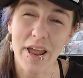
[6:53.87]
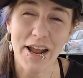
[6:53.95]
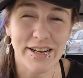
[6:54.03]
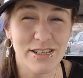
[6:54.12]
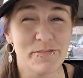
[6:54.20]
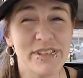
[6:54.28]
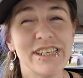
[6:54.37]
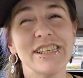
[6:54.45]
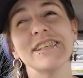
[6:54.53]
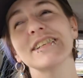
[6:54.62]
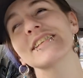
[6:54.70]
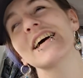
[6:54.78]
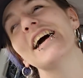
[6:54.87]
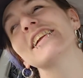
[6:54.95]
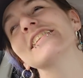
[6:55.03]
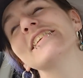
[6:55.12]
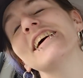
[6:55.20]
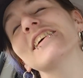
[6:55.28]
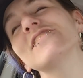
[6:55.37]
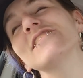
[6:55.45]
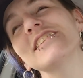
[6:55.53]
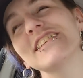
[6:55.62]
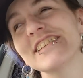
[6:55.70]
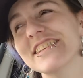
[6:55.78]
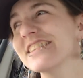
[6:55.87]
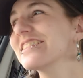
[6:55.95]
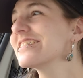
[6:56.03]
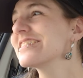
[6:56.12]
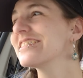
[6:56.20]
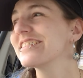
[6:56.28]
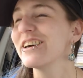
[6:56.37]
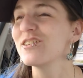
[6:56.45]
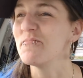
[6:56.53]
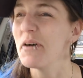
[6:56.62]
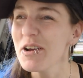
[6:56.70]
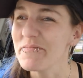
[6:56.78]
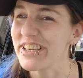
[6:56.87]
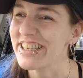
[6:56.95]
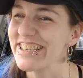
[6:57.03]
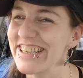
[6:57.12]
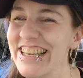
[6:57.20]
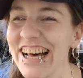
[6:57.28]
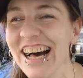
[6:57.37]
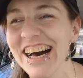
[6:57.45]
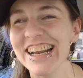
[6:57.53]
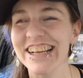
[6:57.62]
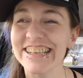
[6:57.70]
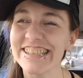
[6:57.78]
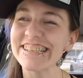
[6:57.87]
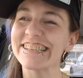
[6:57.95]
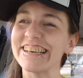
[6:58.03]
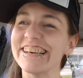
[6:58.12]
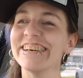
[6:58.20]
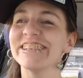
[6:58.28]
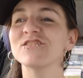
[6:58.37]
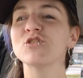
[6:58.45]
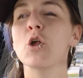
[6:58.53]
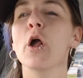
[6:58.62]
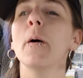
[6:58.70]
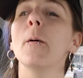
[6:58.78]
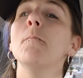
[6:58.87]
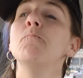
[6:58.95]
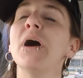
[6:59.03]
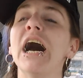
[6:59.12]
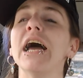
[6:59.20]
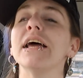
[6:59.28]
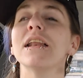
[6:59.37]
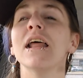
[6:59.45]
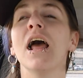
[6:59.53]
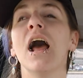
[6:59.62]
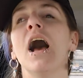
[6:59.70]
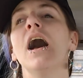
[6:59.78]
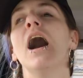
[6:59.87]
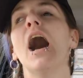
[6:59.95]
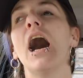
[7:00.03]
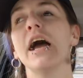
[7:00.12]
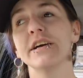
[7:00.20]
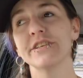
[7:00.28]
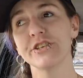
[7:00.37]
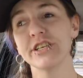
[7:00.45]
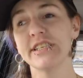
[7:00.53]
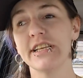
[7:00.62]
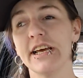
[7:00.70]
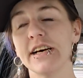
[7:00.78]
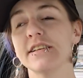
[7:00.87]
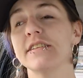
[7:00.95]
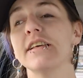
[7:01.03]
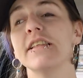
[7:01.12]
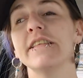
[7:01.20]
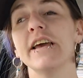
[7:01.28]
And to me, it's kind of like, well, it's kind of my business, honestly. But I understand that